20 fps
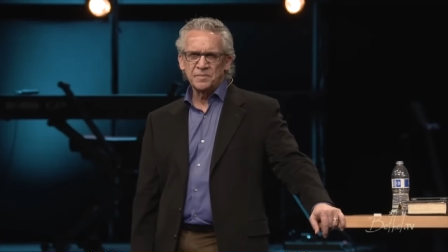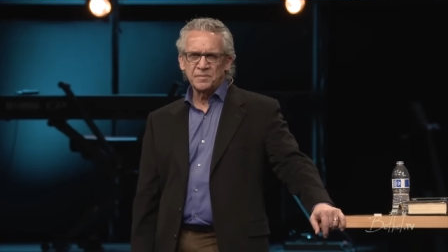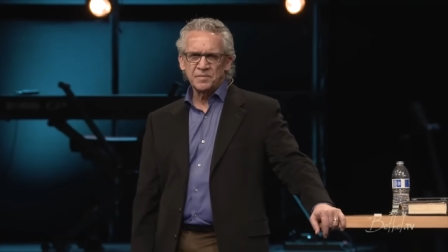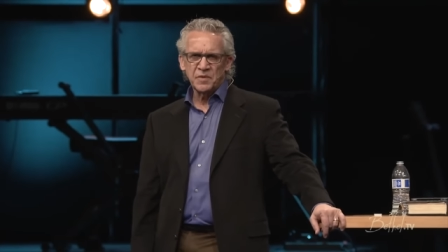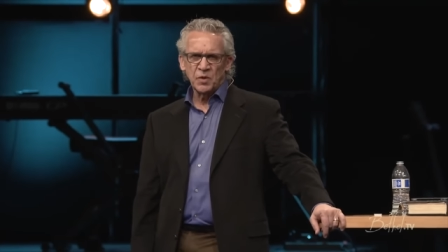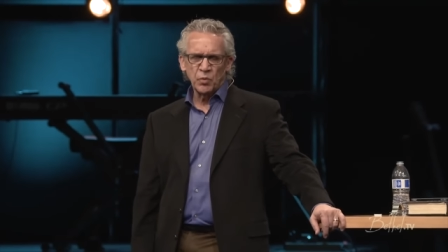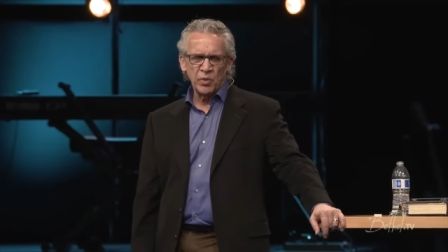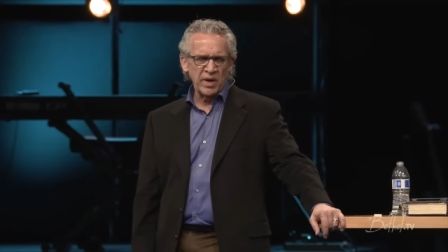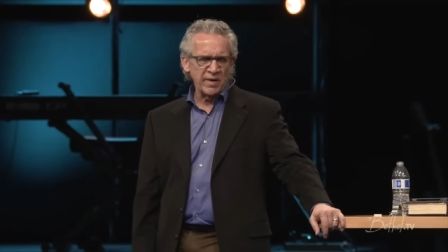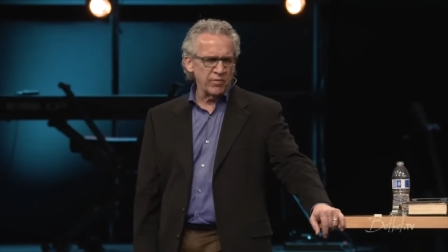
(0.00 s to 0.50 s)

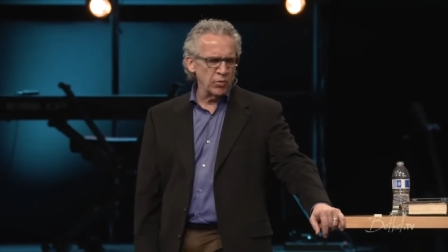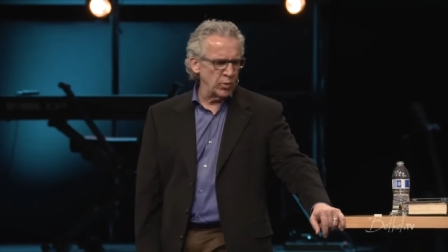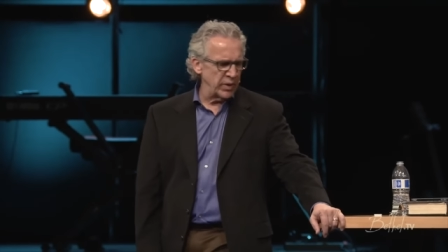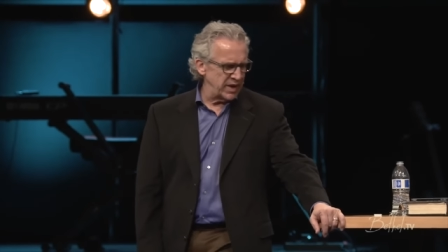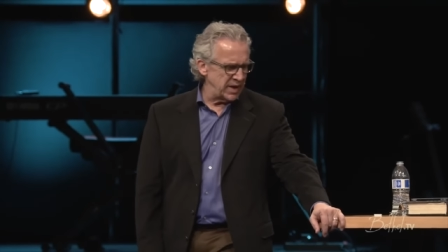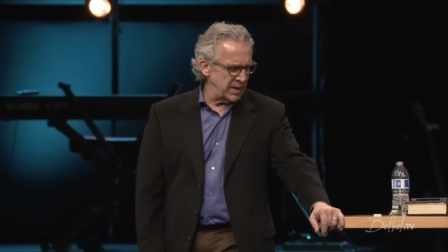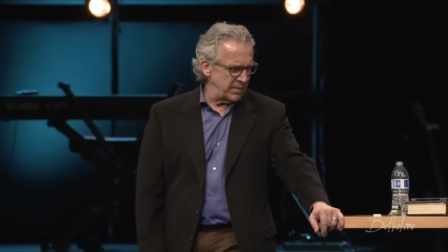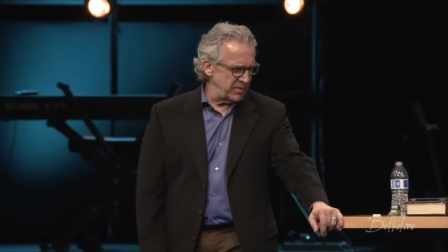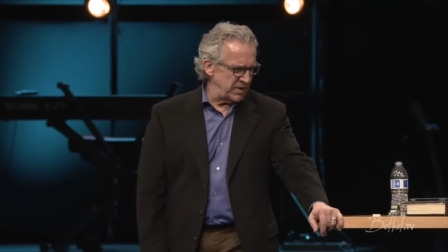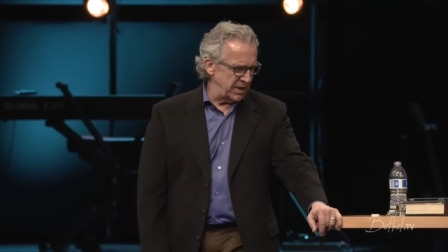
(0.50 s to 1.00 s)
Whenever we
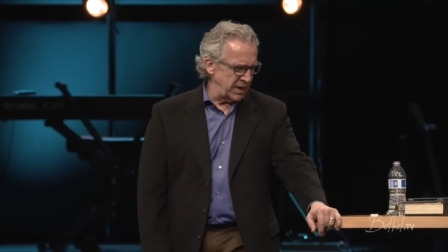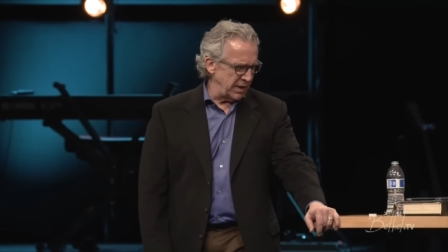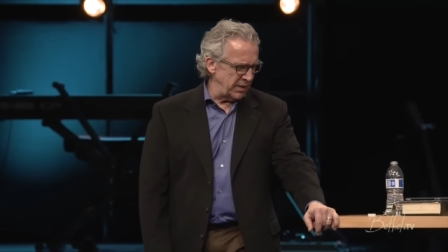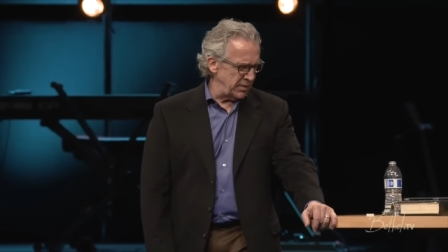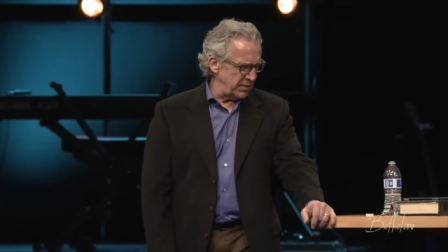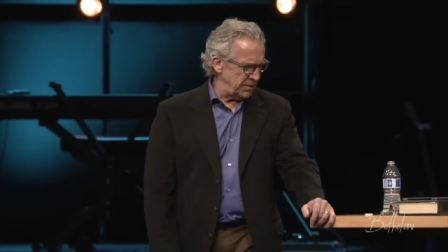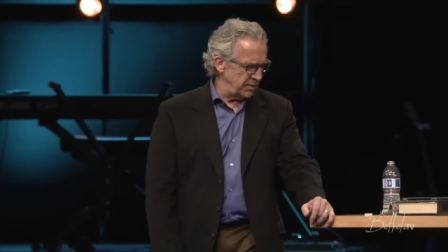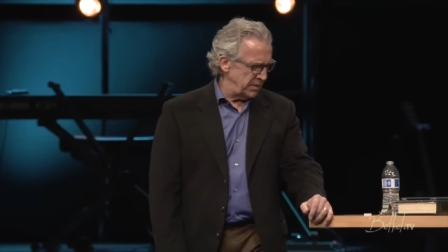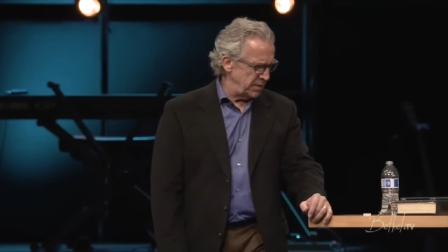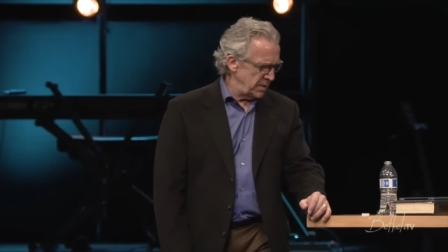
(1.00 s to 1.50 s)
come
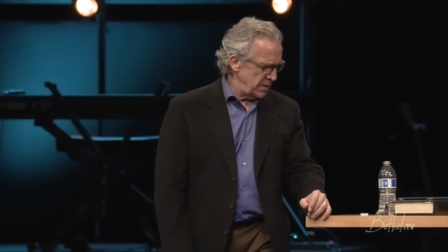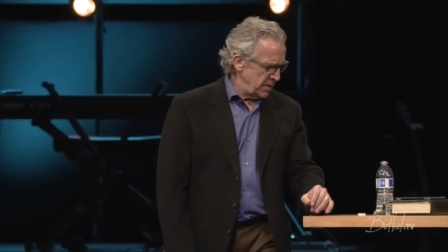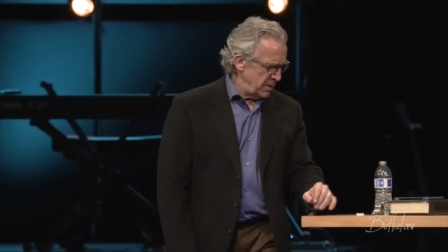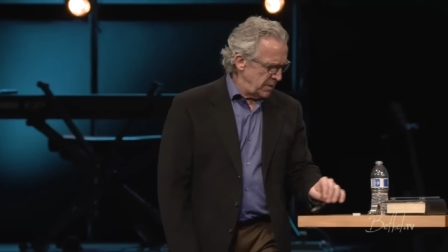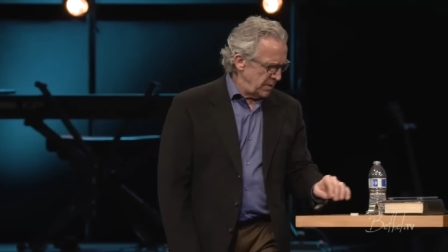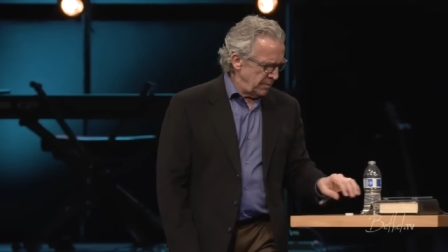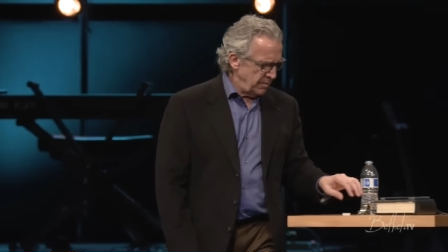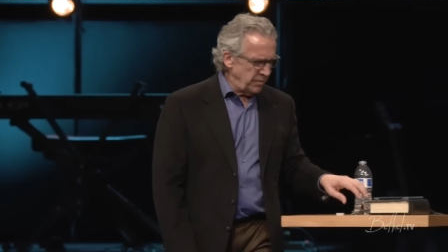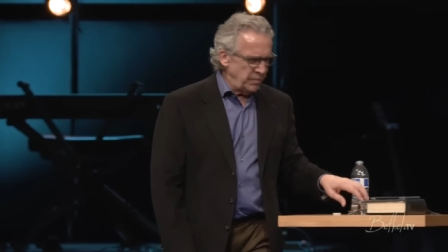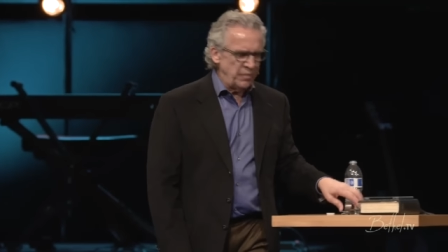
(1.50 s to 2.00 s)
together,
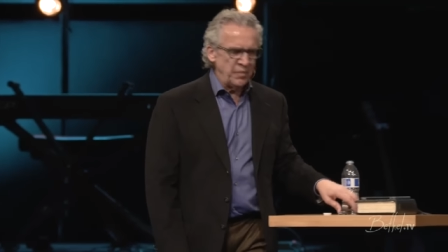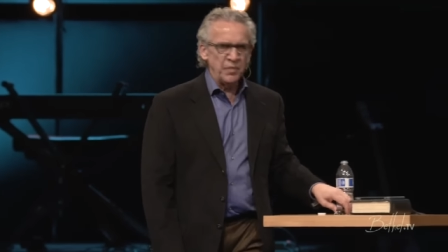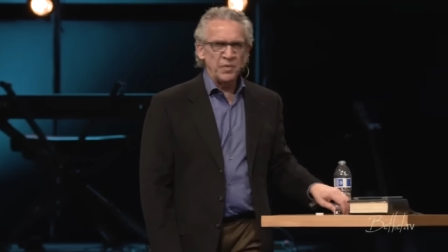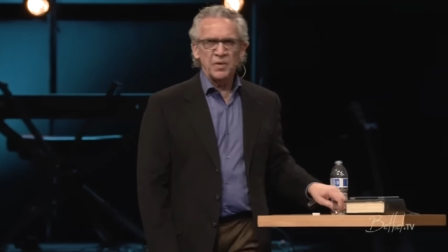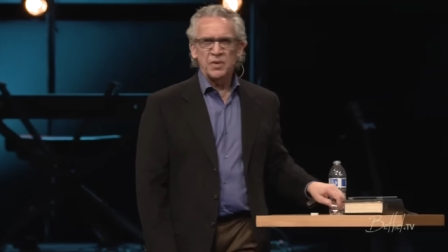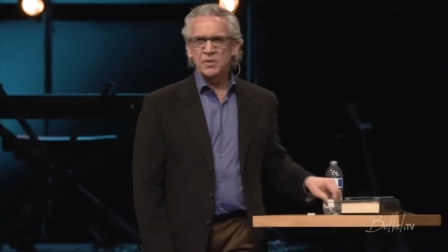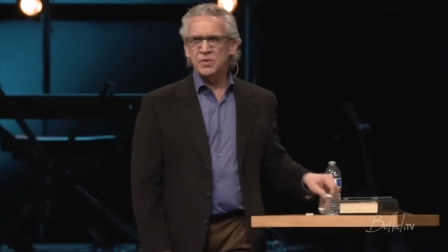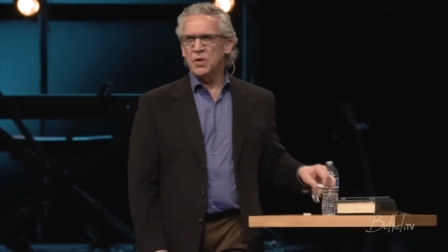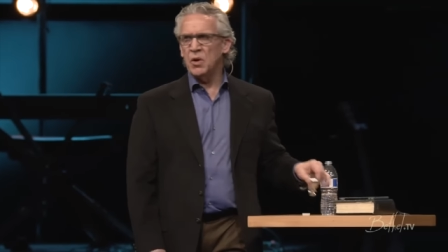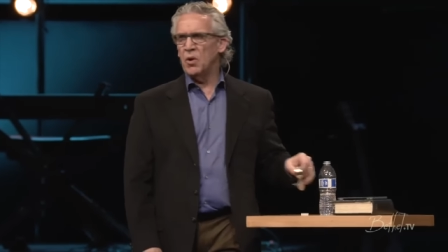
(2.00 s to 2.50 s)

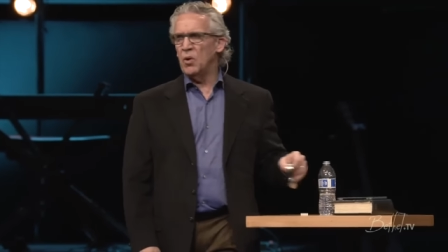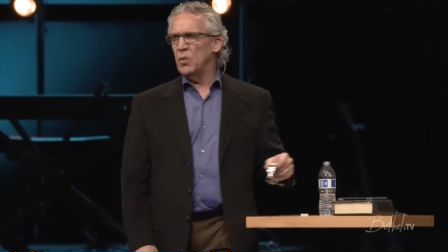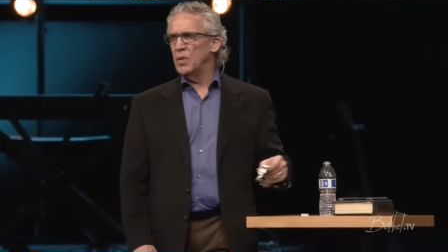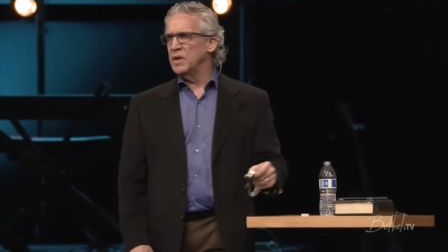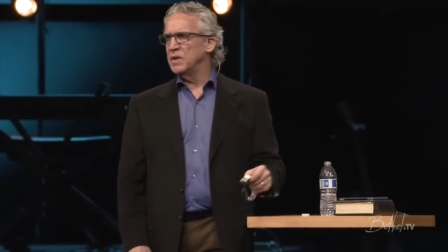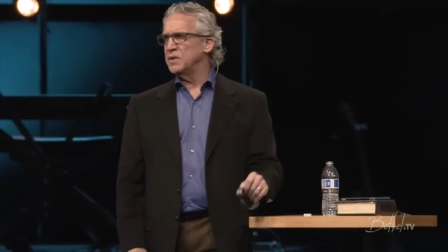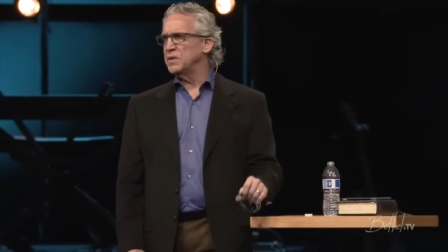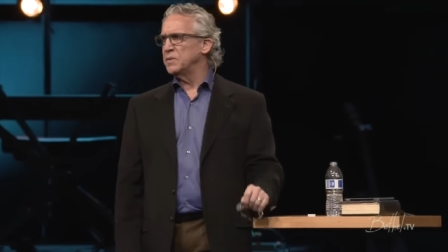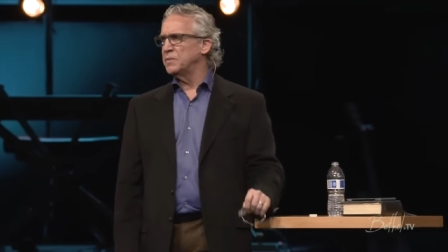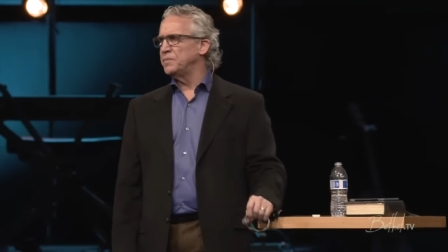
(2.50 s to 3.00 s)
there's
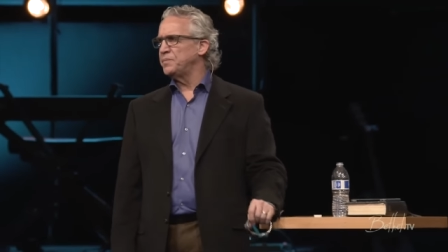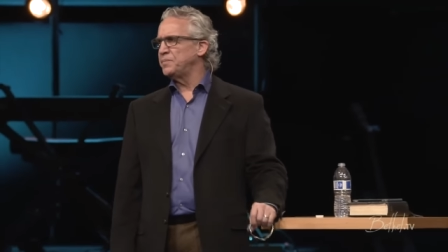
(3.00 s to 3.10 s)
always